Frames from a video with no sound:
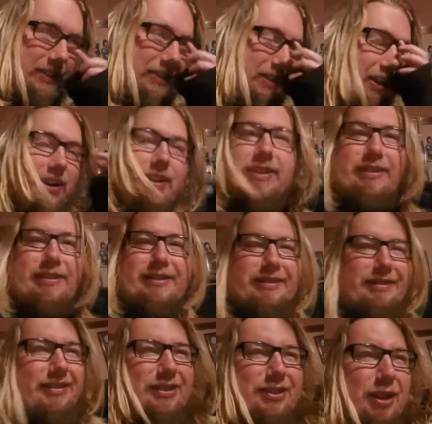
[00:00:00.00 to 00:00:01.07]
So,
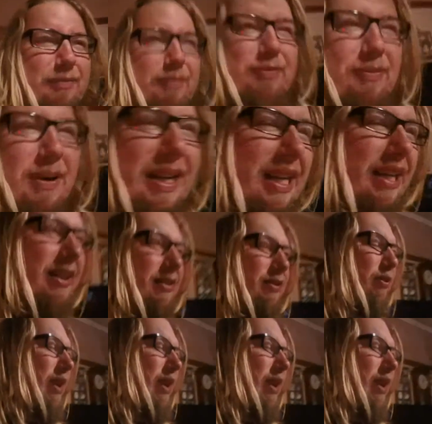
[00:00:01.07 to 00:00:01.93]
stop making